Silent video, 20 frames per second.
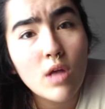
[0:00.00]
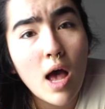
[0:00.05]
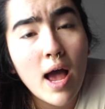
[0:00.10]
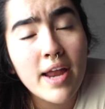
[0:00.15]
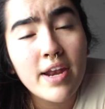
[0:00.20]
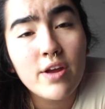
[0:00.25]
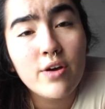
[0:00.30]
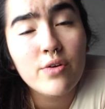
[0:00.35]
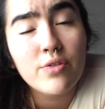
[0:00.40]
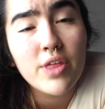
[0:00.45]

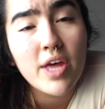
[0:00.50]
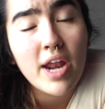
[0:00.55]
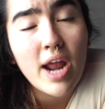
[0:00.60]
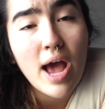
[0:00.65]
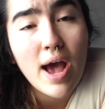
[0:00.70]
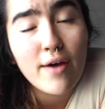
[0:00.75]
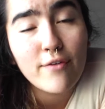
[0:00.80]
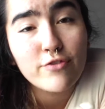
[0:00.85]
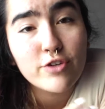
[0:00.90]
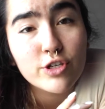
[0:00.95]
I know that
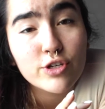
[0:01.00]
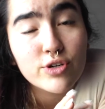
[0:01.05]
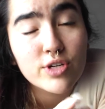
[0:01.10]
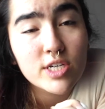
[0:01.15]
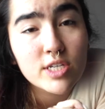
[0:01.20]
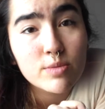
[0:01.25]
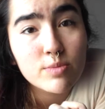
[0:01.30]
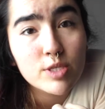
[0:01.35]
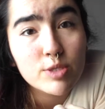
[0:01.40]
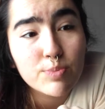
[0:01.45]
after
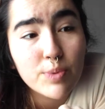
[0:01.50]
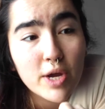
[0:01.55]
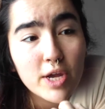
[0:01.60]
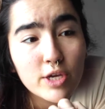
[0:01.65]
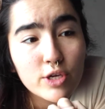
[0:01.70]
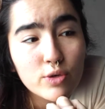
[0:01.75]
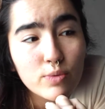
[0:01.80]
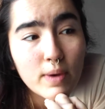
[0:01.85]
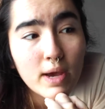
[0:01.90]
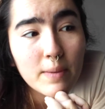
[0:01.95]
Christmas
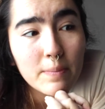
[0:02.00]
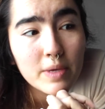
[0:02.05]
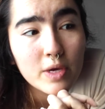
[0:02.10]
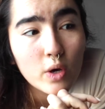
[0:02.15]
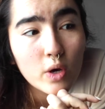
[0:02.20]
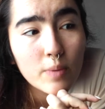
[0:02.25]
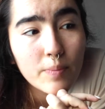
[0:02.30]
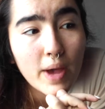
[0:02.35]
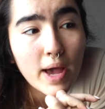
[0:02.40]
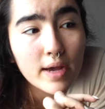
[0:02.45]
break you might be
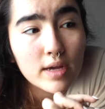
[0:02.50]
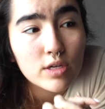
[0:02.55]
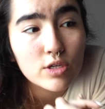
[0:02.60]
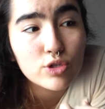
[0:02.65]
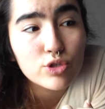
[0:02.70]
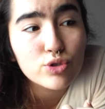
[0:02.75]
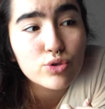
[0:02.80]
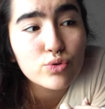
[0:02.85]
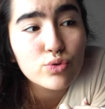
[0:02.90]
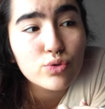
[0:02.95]
going back
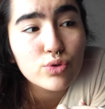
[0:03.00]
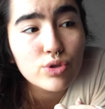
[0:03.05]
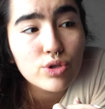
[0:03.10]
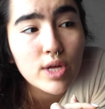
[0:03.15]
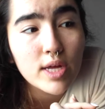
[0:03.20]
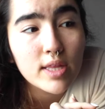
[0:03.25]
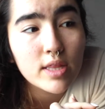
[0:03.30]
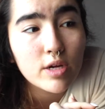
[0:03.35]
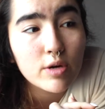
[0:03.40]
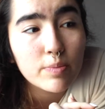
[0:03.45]
into school
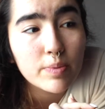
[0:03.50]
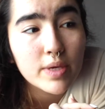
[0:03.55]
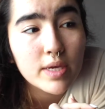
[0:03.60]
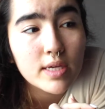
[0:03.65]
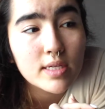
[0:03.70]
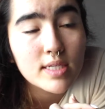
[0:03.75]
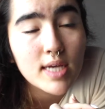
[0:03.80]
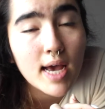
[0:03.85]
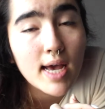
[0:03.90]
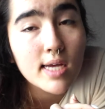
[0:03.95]
and there'll
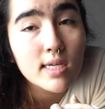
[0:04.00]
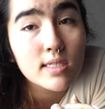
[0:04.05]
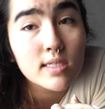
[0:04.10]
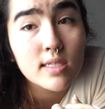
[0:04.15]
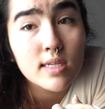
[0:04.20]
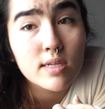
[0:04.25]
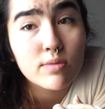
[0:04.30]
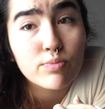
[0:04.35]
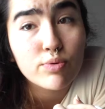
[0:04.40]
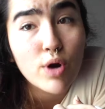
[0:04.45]
be
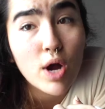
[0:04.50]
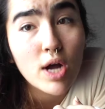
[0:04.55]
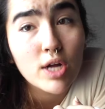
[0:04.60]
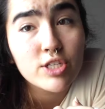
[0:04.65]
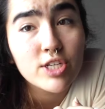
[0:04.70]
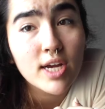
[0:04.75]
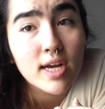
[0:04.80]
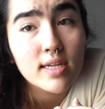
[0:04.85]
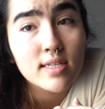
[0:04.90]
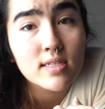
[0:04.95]
tests and
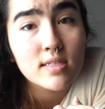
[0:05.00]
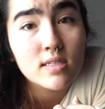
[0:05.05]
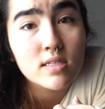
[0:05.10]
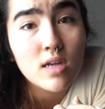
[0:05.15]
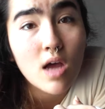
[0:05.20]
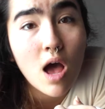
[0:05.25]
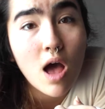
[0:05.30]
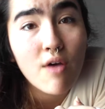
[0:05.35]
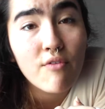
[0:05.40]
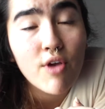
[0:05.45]
projects and
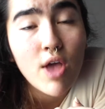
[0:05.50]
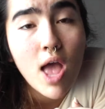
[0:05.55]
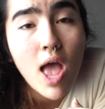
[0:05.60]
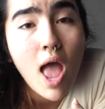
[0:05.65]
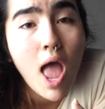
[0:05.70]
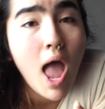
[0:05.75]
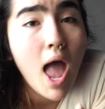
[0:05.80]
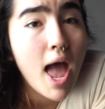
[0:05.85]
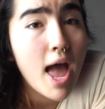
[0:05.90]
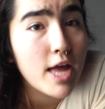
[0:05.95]
stuff
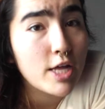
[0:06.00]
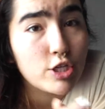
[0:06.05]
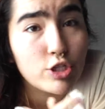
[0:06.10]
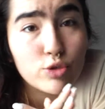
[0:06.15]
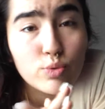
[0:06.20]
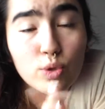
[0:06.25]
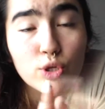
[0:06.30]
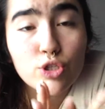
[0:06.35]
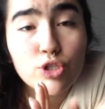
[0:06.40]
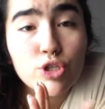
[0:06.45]
and
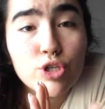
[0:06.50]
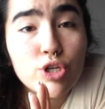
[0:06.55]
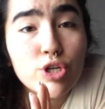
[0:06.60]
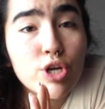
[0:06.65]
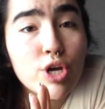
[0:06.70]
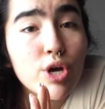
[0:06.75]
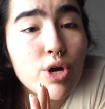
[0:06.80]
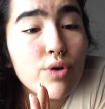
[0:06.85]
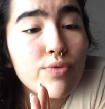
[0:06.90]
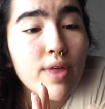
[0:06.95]
just want you to
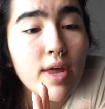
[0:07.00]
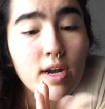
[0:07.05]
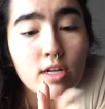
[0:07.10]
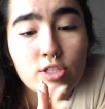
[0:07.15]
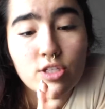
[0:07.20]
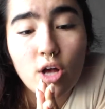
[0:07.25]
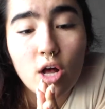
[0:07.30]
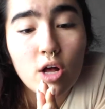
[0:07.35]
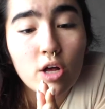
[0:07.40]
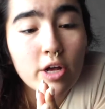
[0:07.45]
know that
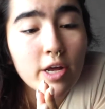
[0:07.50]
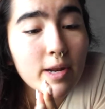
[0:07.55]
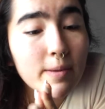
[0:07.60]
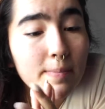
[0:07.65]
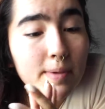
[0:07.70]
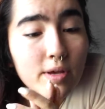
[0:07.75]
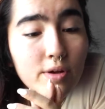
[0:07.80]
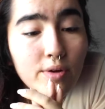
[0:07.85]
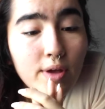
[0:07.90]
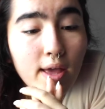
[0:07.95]
it's all going to
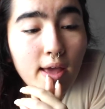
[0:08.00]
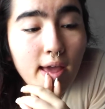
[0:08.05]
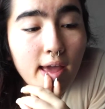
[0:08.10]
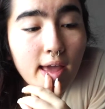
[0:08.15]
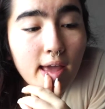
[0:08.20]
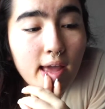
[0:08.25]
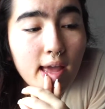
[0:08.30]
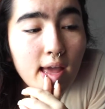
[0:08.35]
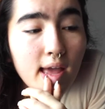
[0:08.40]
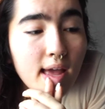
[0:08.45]
be
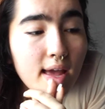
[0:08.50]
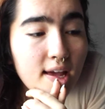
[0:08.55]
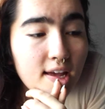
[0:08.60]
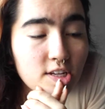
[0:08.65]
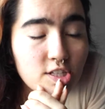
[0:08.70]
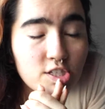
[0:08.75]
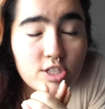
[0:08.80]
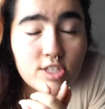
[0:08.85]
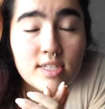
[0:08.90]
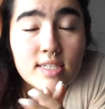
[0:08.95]
okay
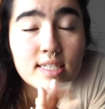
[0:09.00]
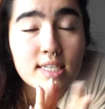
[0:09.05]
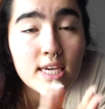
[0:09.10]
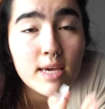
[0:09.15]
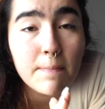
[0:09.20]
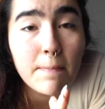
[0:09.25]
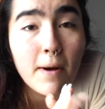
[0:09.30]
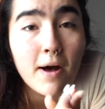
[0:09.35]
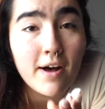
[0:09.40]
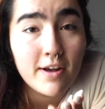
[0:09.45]
and just to
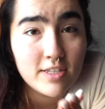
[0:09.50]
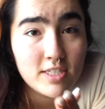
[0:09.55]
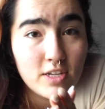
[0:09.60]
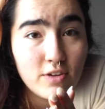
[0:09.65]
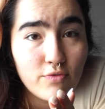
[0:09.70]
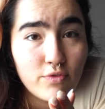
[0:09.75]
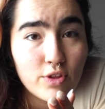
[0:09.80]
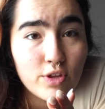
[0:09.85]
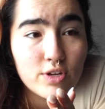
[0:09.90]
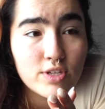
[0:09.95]
keep
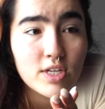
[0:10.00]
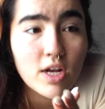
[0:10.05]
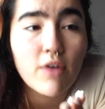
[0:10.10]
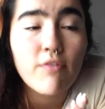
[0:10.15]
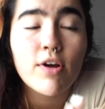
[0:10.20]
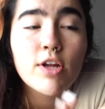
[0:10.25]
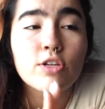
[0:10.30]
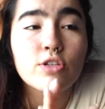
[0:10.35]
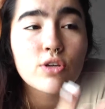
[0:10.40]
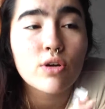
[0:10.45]
positive with
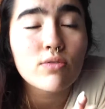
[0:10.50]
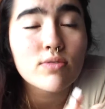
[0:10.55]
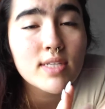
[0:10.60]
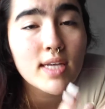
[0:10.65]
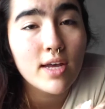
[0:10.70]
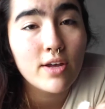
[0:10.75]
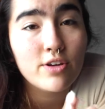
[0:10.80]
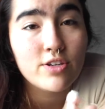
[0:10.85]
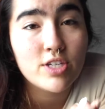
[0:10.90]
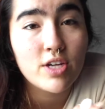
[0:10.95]
yourself and don't
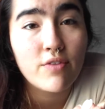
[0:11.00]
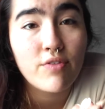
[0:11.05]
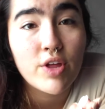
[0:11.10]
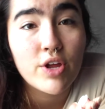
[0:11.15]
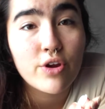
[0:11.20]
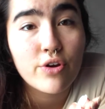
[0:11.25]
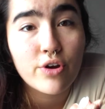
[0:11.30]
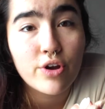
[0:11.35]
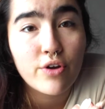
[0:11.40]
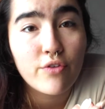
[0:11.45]
tell yourself
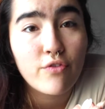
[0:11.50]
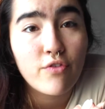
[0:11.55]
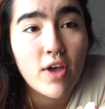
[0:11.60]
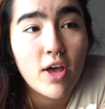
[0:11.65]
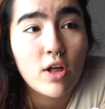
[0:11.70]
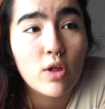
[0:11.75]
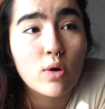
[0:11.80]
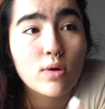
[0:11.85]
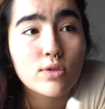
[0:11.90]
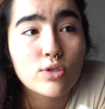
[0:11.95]
that you're going to
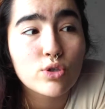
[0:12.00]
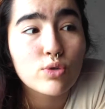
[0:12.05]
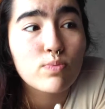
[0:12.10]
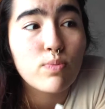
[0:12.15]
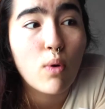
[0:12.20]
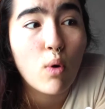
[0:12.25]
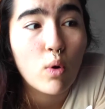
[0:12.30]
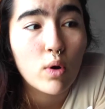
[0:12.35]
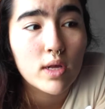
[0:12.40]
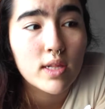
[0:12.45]
fail or do
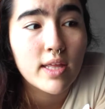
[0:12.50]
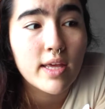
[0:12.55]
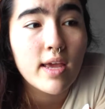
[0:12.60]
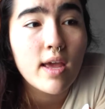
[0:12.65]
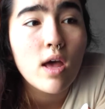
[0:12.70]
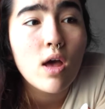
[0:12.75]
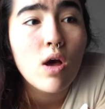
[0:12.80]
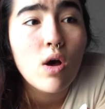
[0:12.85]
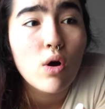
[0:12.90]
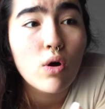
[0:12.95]

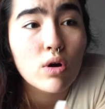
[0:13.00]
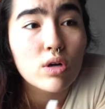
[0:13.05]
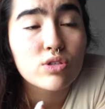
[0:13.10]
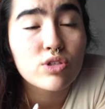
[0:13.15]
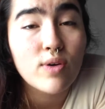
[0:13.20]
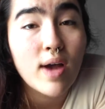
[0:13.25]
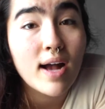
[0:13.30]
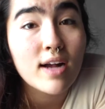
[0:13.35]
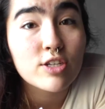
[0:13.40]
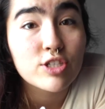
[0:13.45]
poorly or
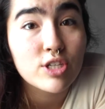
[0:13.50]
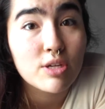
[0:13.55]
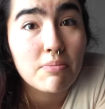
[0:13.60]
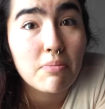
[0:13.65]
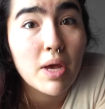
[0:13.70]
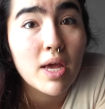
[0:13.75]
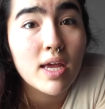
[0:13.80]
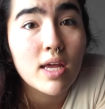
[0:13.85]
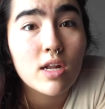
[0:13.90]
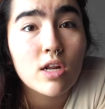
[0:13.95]
else you actually
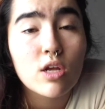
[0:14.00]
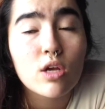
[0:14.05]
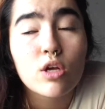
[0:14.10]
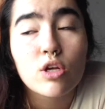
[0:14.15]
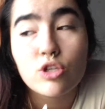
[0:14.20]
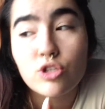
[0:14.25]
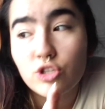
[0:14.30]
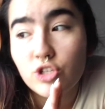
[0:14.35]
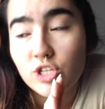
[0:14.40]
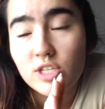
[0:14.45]
might.
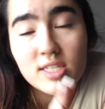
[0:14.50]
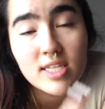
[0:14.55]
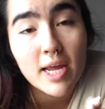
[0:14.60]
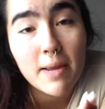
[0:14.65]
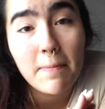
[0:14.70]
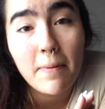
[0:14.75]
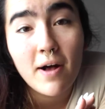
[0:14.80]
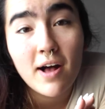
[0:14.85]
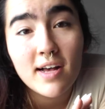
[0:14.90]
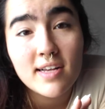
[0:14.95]
So just
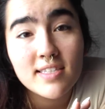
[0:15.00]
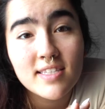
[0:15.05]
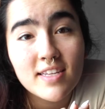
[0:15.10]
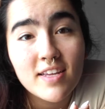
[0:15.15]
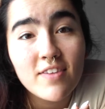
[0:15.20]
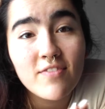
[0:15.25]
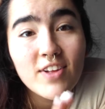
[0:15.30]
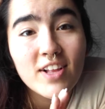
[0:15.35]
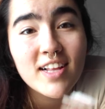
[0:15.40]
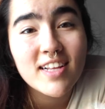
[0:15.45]
stay
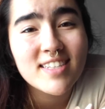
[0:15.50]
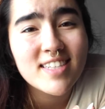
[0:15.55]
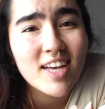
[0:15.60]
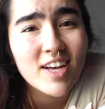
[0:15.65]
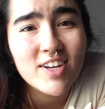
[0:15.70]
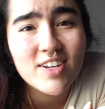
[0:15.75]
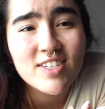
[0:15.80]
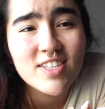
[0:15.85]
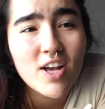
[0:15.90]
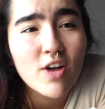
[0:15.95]
positive,
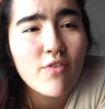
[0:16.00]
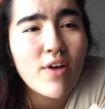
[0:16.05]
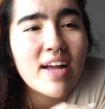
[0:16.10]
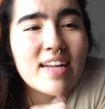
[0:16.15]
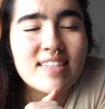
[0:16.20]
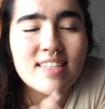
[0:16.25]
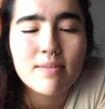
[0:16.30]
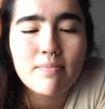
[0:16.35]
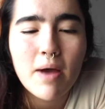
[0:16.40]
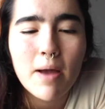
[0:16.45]
tell yourself
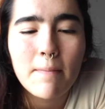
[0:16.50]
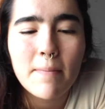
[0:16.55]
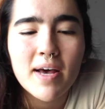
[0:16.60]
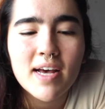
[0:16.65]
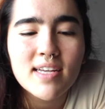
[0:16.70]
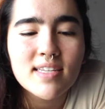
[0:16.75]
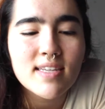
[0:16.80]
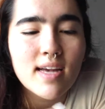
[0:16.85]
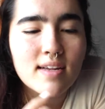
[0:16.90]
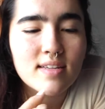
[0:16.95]
I did my
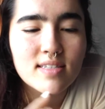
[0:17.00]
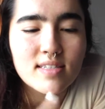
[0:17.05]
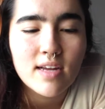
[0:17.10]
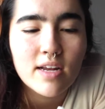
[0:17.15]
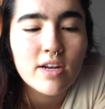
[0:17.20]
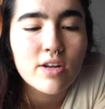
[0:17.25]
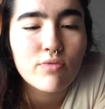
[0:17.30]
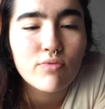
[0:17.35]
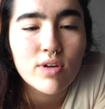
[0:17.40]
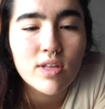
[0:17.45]
best, I
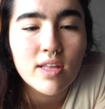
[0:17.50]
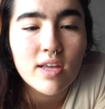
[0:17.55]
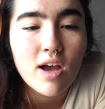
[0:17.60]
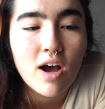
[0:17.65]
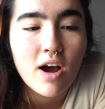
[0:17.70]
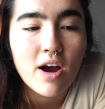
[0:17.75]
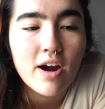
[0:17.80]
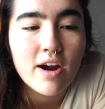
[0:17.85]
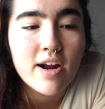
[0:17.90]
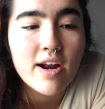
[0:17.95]
studied really
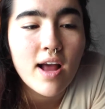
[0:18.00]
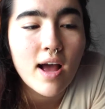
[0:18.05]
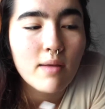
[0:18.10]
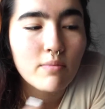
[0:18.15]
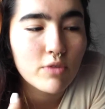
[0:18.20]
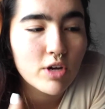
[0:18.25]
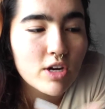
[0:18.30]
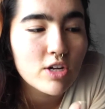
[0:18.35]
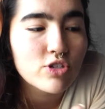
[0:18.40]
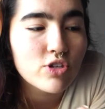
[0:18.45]
hard,
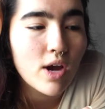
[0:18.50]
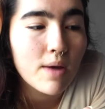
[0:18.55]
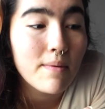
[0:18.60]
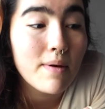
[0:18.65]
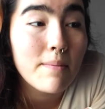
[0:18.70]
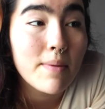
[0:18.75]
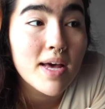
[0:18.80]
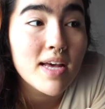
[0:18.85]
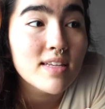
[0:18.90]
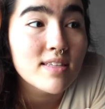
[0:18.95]
I'm going to try
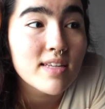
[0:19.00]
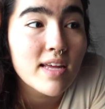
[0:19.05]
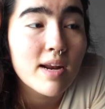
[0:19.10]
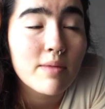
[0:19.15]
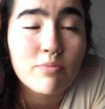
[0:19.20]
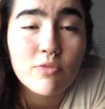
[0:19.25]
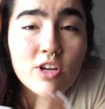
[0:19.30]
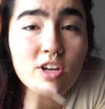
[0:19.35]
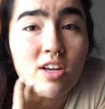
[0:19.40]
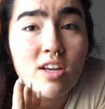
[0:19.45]
my best and
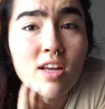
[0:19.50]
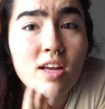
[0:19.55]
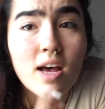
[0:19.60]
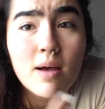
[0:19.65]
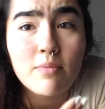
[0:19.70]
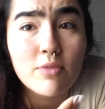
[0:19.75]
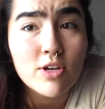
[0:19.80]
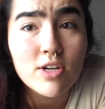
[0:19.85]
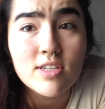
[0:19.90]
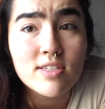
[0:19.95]
I'm going to
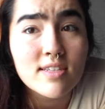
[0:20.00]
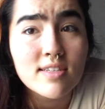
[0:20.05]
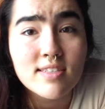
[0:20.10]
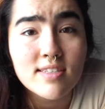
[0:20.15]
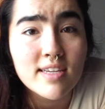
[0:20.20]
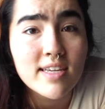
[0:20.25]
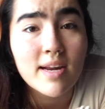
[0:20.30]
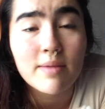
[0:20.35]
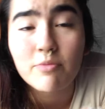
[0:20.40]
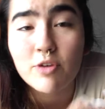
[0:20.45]
I'm going to
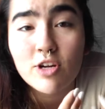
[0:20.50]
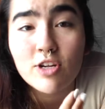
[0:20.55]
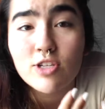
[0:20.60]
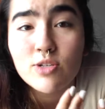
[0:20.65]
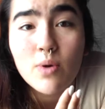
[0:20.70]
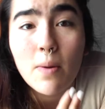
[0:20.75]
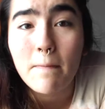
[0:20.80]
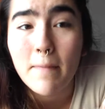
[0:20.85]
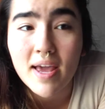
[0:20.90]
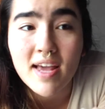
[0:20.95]
succeed. I'm going to
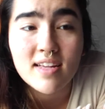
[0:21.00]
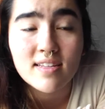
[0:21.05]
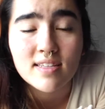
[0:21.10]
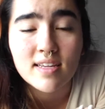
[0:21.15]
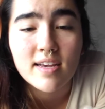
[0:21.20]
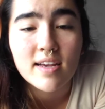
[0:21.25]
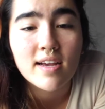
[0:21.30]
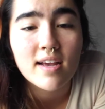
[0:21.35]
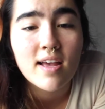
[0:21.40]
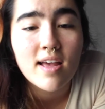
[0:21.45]
do
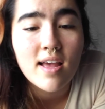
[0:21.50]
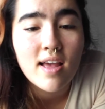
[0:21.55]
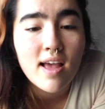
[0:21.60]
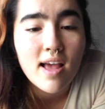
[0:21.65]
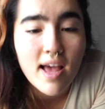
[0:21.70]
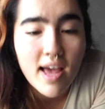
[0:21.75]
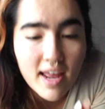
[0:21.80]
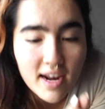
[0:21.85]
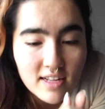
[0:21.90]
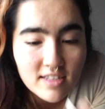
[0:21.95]
amazing.
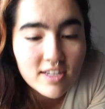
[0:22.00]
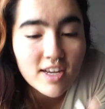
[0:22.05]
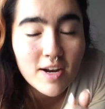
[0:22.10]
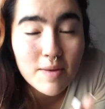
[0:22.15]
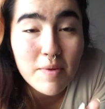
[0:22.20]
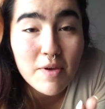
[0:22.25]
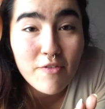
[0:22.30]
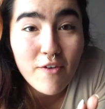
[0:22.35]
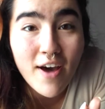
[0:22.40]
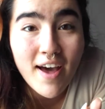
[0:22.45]
And it's
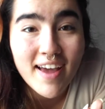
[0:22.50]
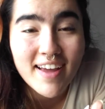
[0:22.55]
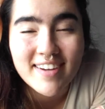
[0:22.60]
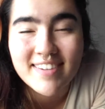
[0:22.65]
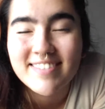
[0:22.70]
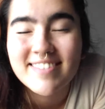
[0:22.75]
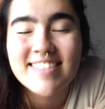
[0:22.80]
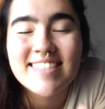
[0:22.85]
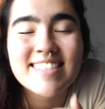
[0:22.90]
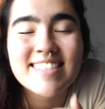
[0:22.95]
going to be fine.